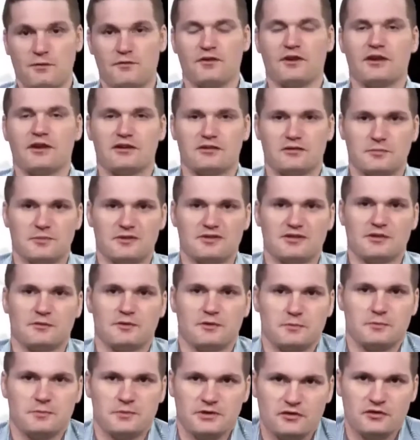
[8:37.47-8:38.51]
a very
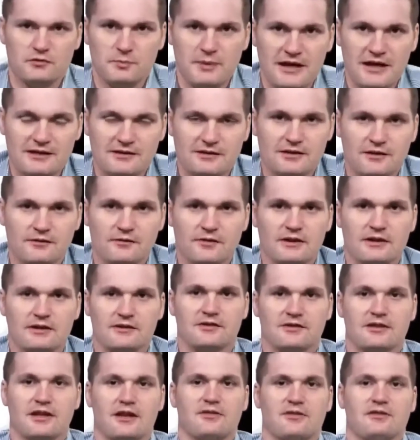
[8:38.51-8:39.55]
specific perspective,
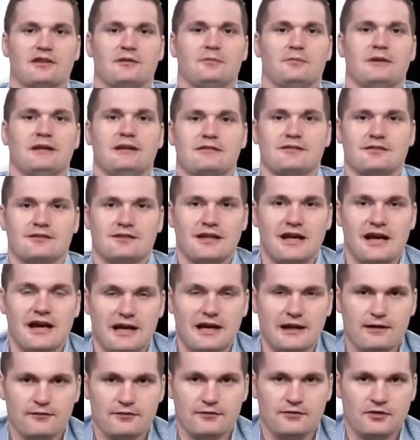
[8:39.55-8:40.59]
is nothing beats
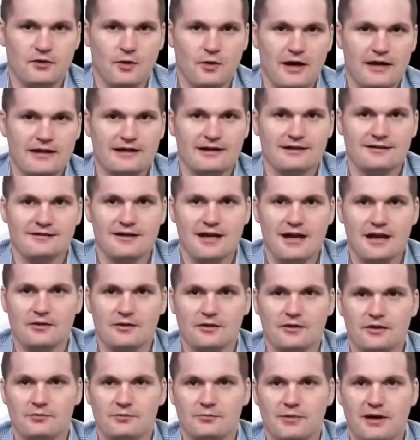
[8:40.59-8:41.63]
live. So I can
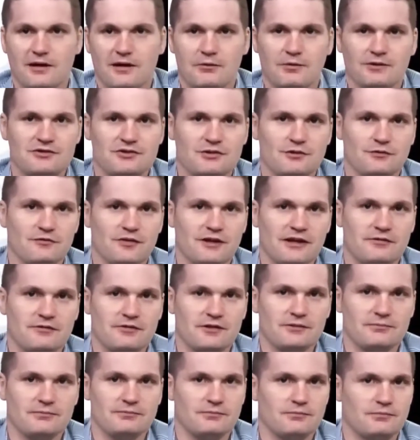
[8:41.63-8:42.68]
download what's your
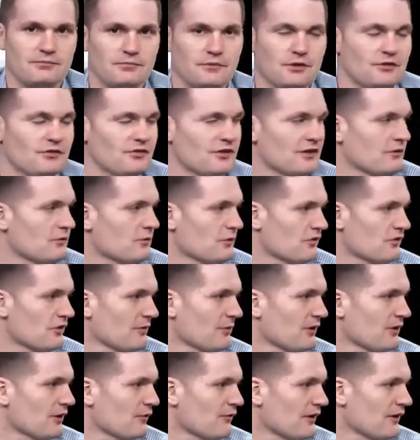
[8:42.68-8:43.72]
favorite music or
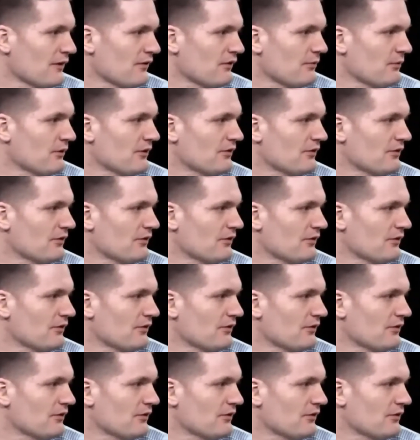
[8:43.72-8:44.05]
some of your favorite